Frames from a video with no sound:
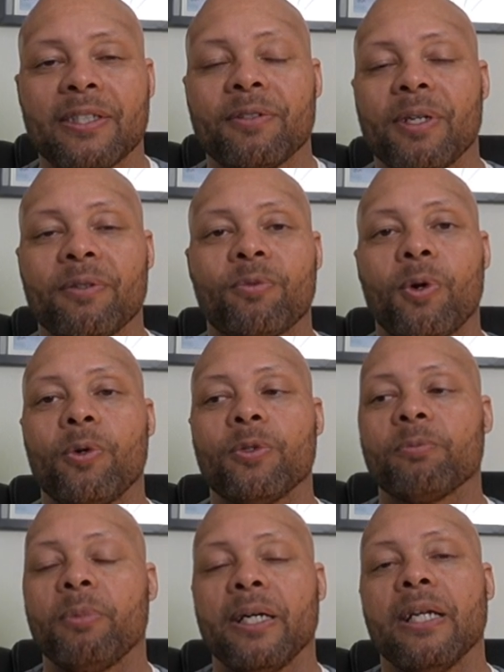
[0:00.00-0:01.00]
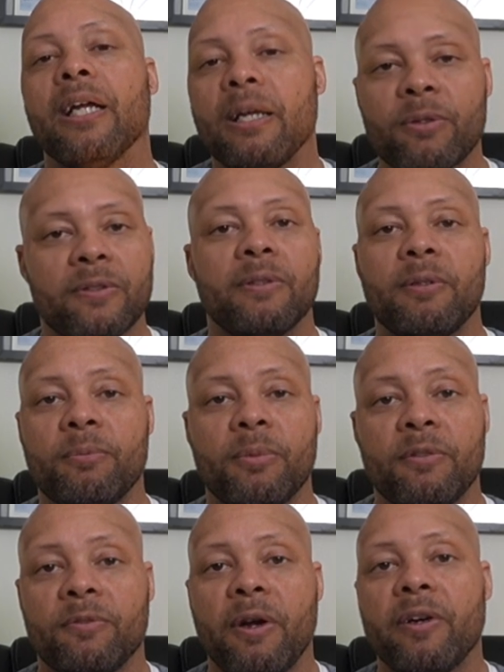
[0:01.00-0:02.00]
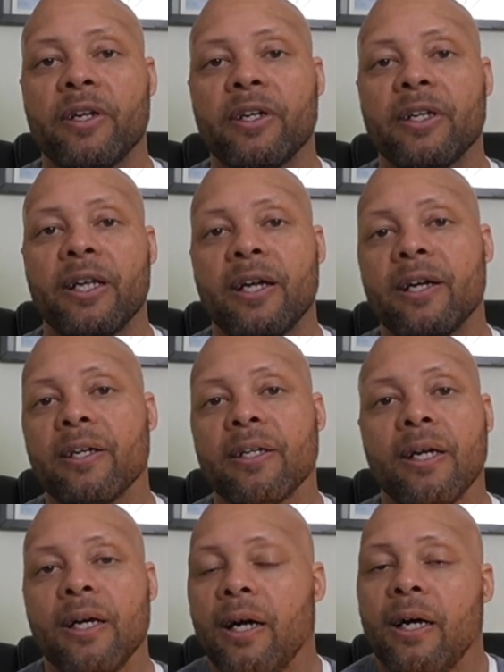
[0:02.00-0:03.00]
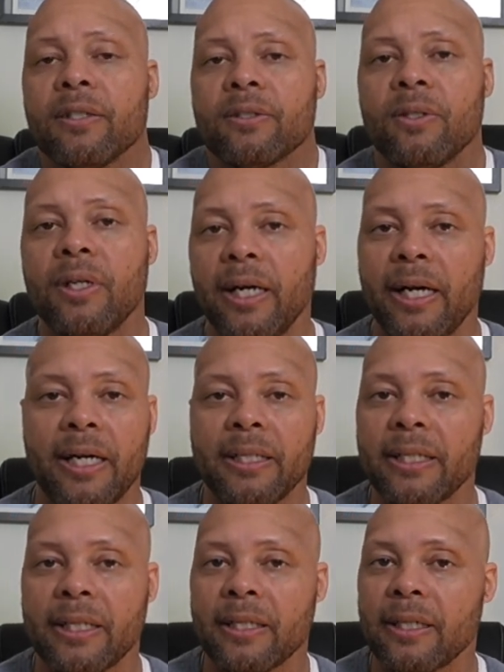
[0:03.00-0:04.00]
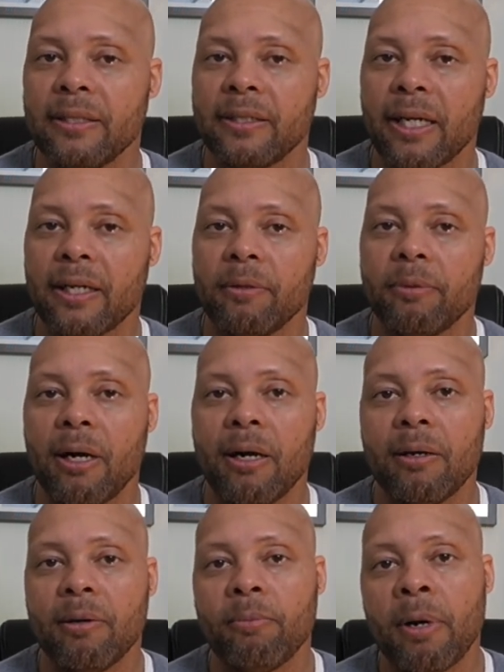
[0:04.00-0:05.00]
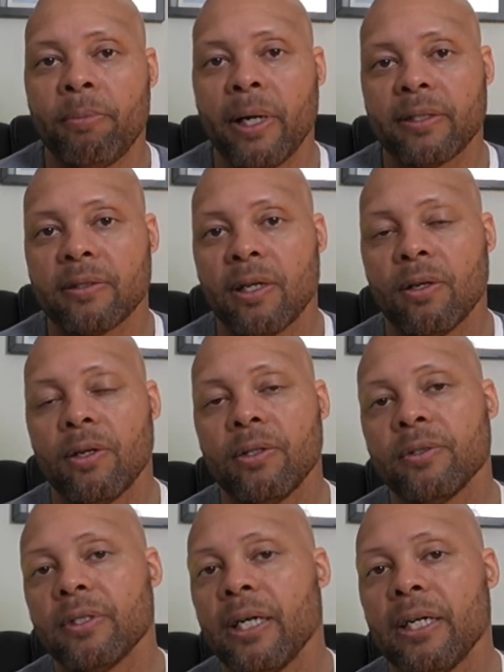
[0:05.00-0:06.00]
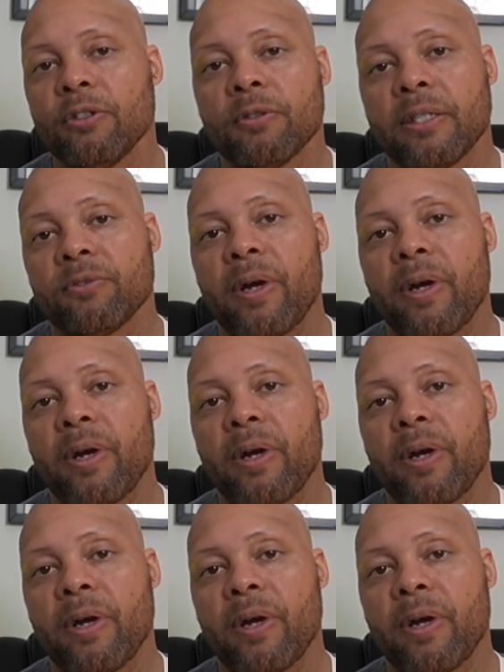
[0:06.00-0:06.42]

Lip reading: and roles, but he was very good here. Also, I like Jacob Batalon as